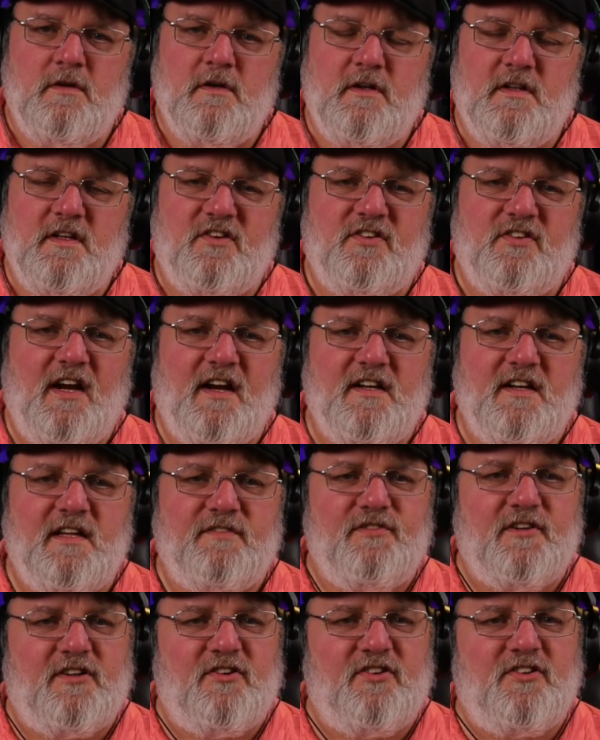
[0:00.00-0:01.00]
in the
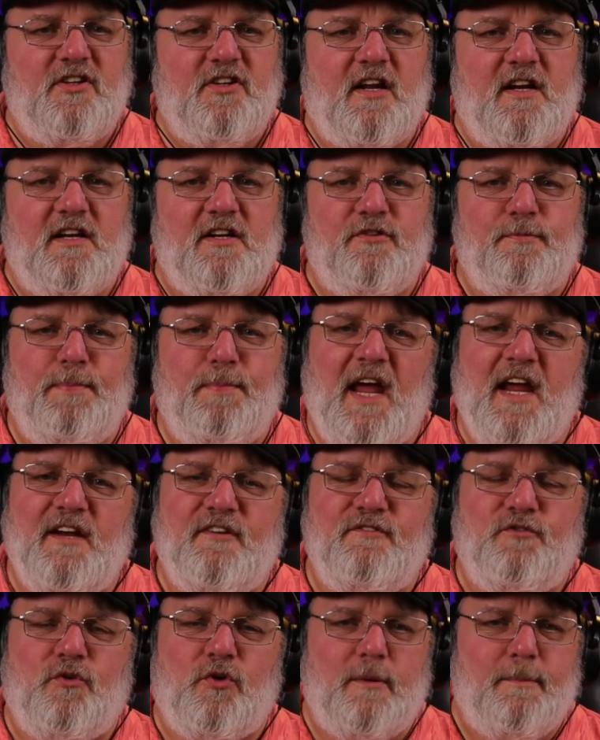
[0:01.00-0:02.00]
scientific studies paid
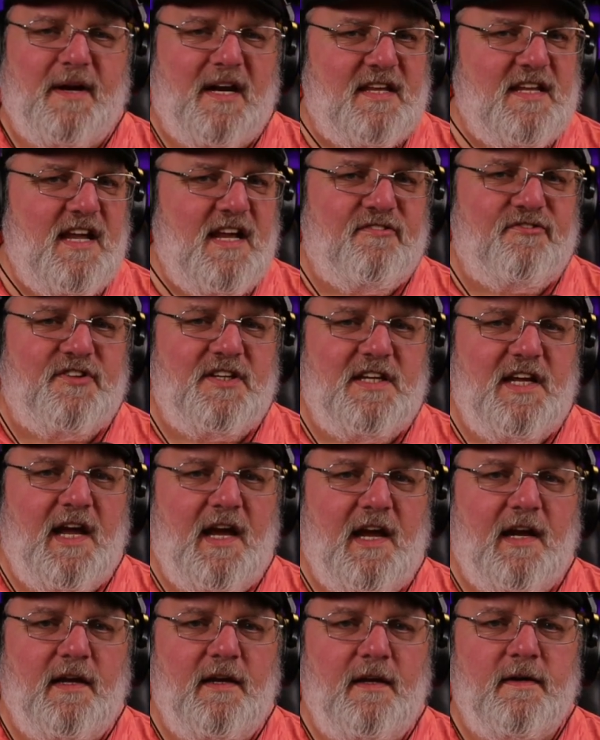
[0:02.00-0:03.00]
for by the
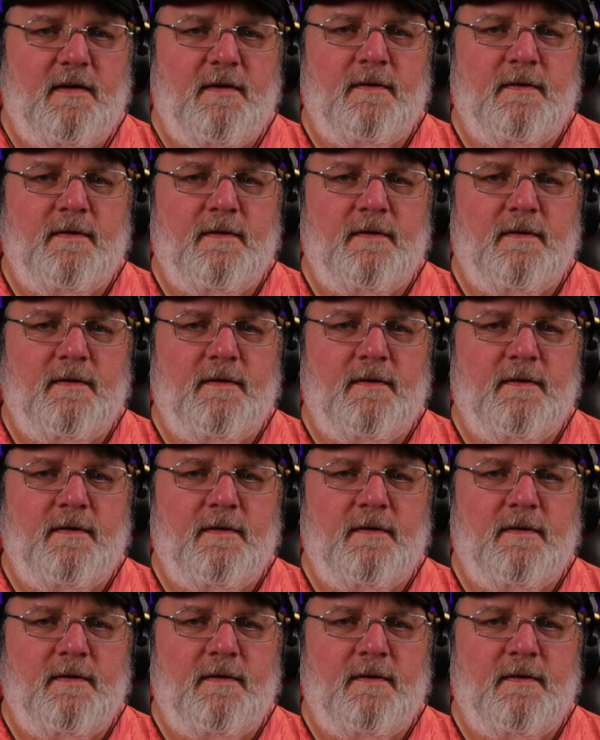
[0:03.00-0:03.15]
FDA.